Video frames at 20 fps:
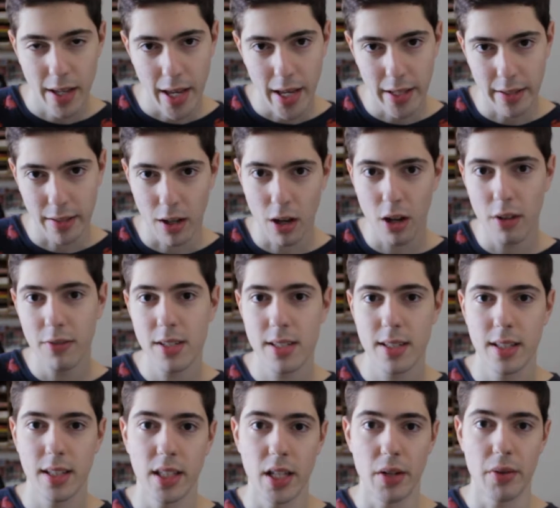And
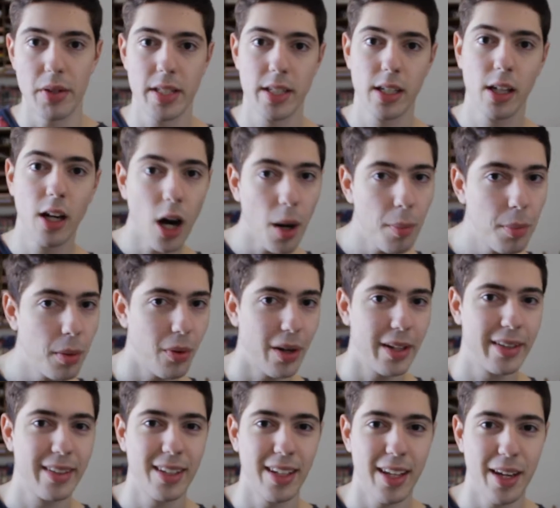obviously there is
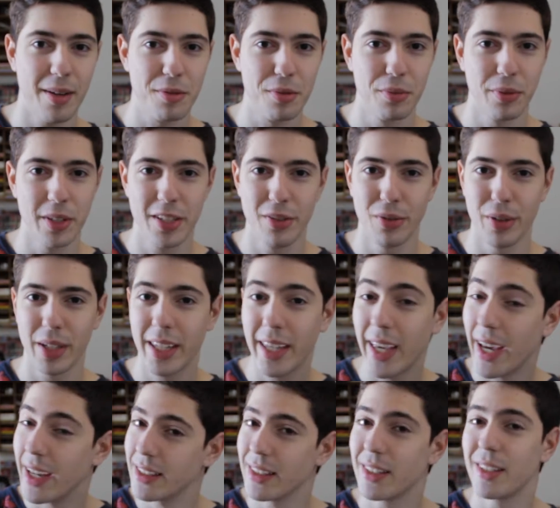copyright claims which we
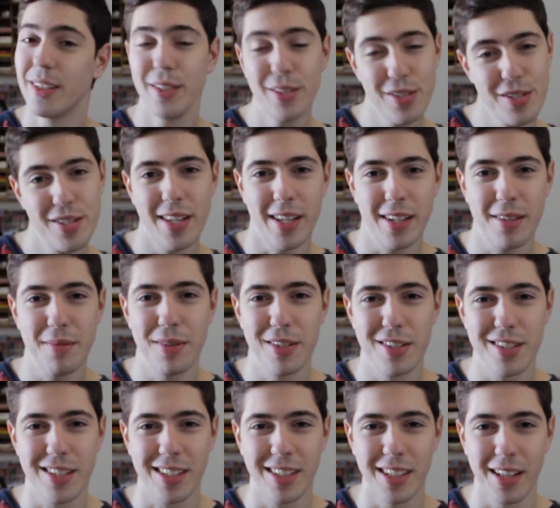can't use any
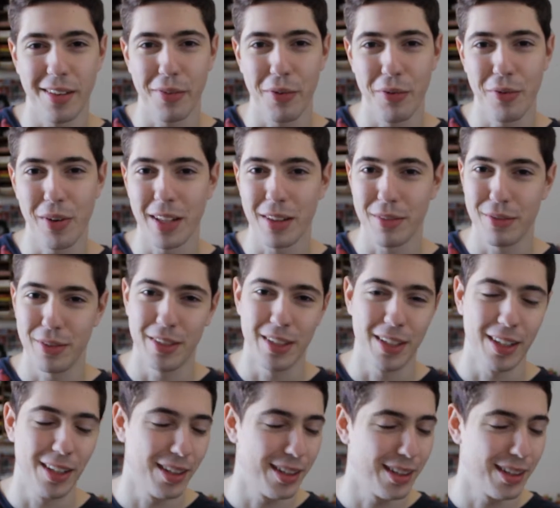music that we want with,